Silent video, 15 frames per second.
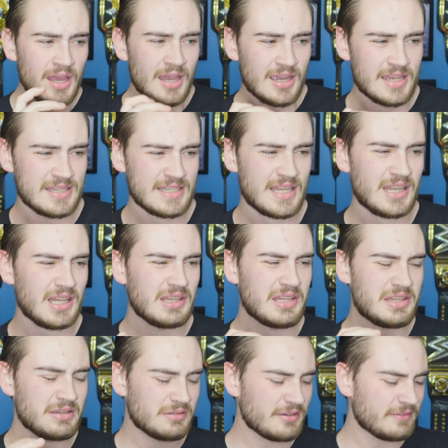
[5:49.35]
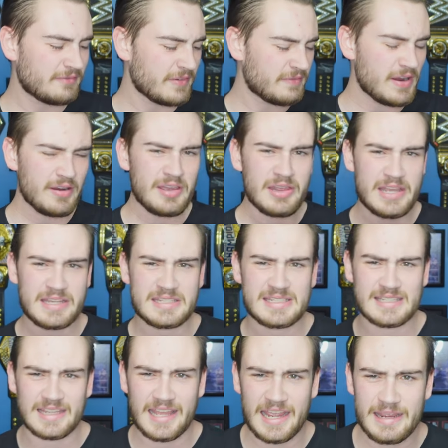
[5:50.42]
because they're, they're very like
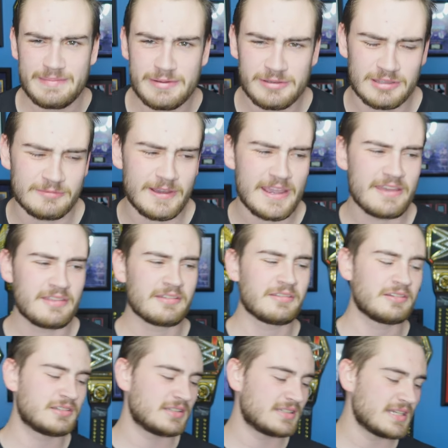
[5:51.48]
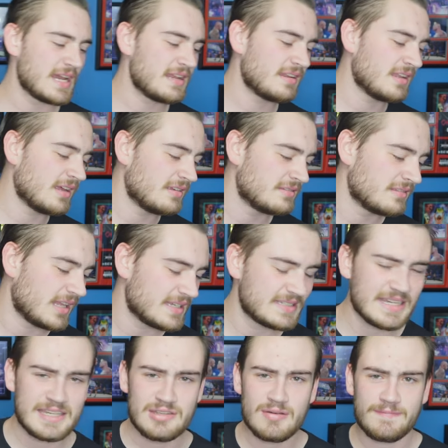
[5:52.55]
slimy with the way they're, they're sign, like
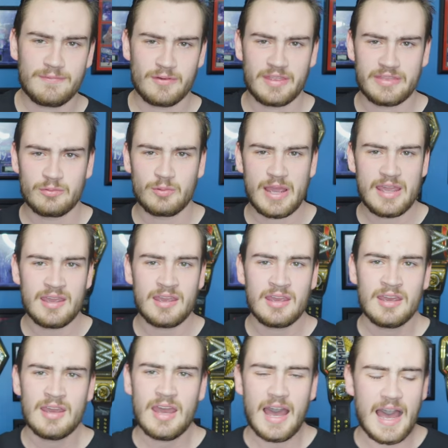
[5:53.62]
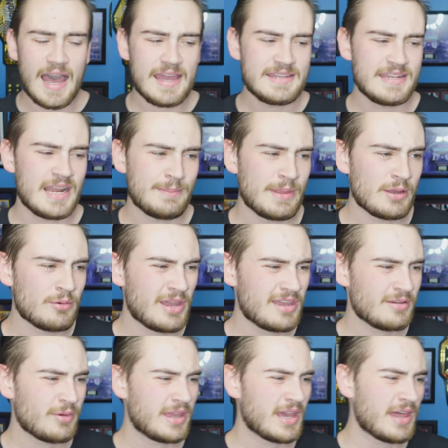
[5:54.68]
signing you up for. That the way I did, I'm like,
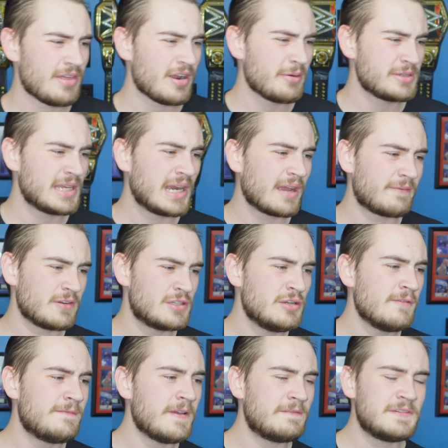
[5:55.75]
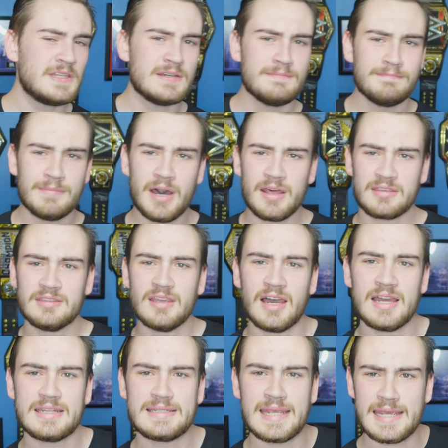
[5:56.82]
wait, wait. I thought I was signing up for two fifty a month,
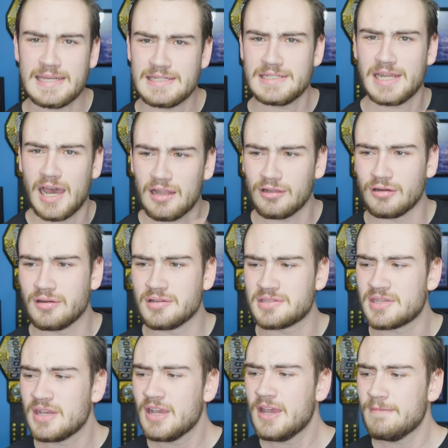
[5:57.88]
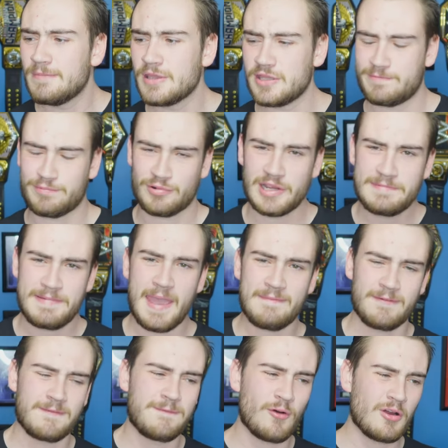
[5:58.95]
not ten dollars. But you prepay
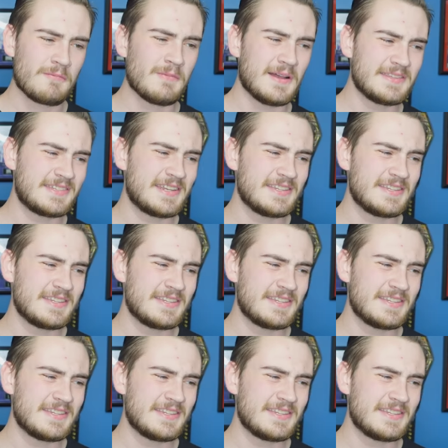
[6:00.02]
for four months,